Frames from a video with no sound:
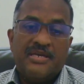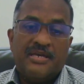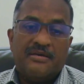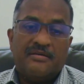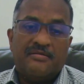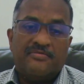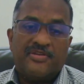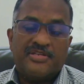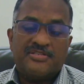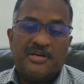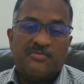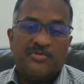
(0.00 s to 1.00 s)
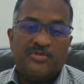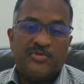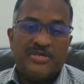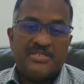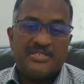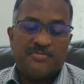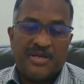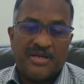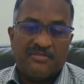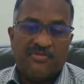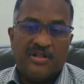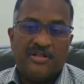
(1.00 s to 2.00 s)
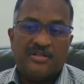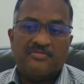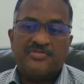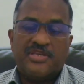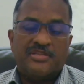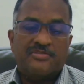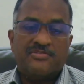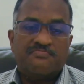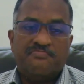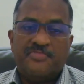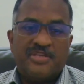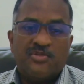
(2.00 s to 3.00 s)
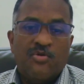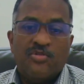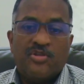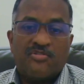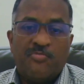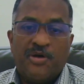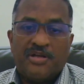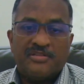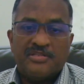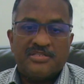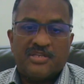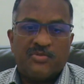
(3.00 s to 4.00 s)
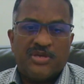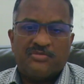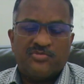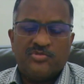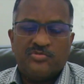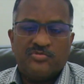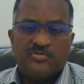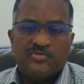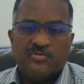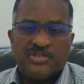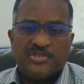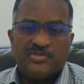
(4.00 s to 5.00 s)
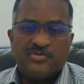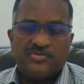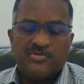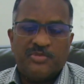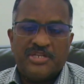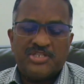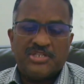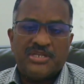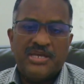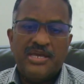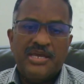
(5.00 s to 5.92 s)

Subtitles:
For example, we supply valves, and there's a whole lot of partners that we have too much to mention.